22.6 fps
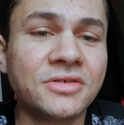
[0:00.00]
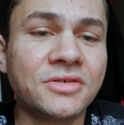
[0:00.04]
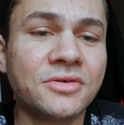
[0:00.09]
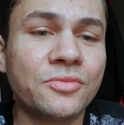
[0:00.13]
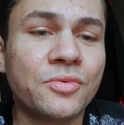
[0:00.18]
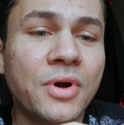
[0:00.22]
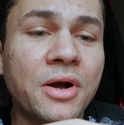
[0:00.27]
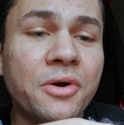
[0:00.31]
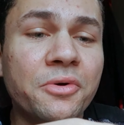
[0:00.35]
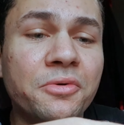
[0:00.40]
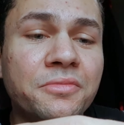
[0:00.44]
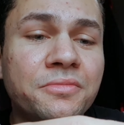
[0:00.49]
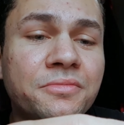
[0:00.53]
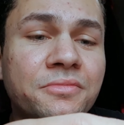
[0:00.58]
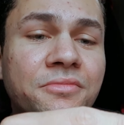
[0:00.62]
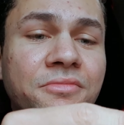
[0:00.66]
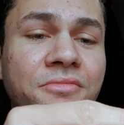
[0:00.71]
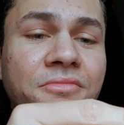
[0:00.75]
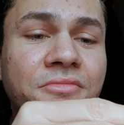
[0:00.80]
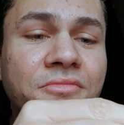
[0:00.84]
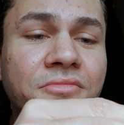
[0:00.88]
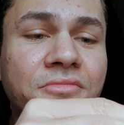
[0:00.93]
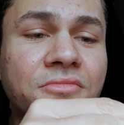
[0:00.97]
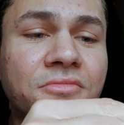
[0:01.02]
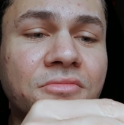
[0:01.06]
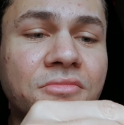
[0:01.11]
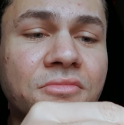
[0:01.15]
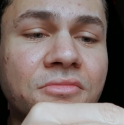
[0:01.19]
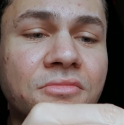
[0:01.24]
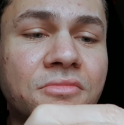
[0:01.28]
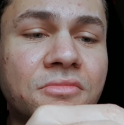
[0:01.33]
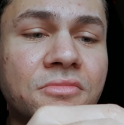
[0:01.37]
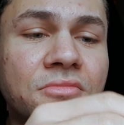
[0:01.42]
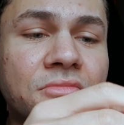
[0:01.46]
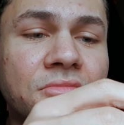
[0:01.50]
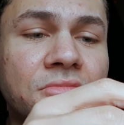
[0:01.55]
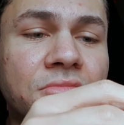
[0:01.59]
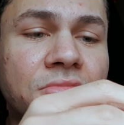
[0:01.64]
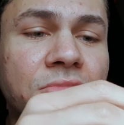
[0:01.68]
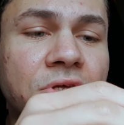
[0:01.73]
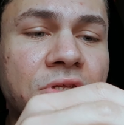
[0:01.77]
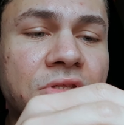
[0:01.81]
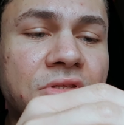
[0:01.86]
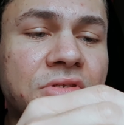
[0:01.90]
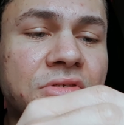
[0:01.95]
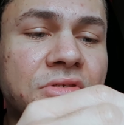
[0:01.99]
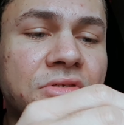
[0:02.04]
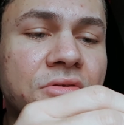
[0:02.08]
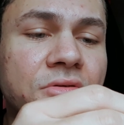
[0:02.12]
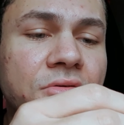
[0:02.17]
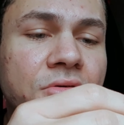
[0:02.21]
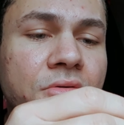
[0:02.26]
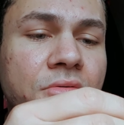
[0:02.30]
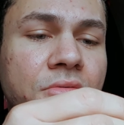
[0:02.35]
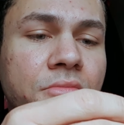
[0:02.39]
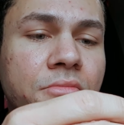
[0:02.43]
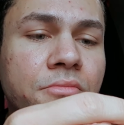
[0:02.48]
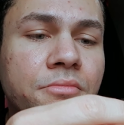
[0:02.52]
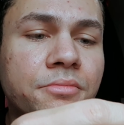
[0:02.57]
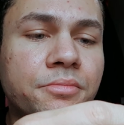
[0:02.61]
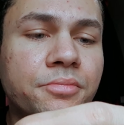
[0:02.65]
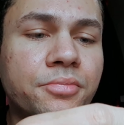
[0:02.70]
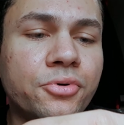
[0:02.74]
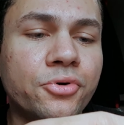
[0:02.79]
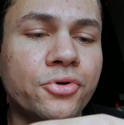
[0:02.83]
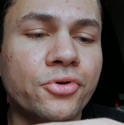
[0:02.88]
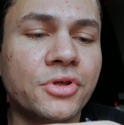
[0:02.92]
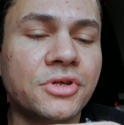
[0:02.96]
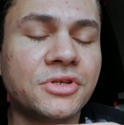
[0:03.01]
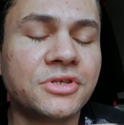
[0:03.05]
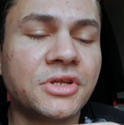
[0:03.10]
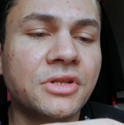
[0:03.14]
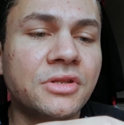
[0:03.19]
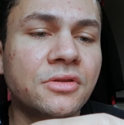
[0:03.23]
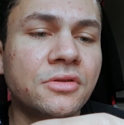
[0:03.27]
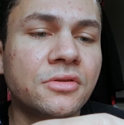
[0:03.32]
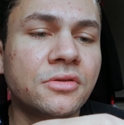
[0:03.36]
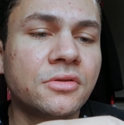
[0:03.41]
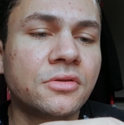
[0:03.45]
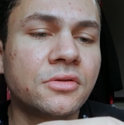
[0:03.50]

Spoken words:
wow. Let's put this in.